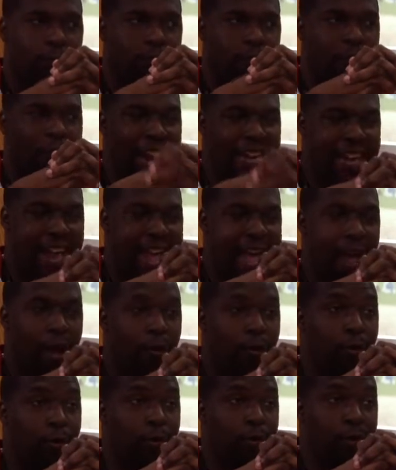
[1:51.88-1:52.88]
right
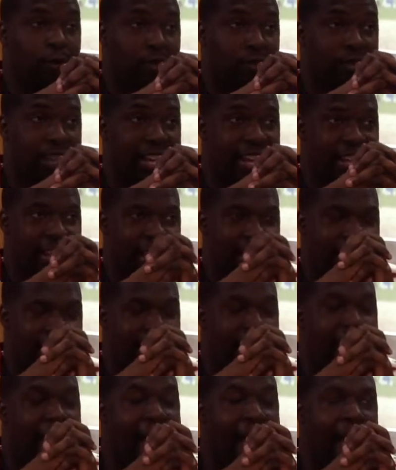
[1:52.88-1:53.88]
now. Need a
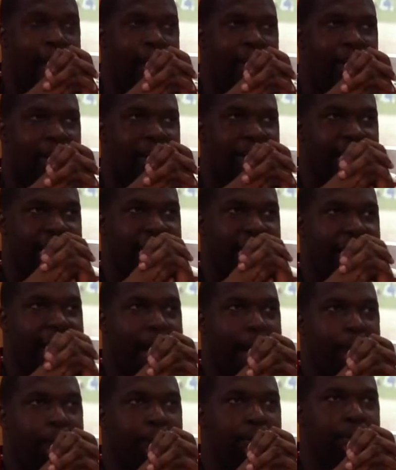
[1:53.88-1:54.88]
half, I think
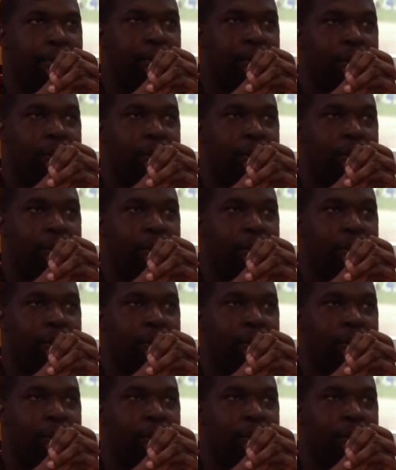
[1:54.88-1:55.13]
half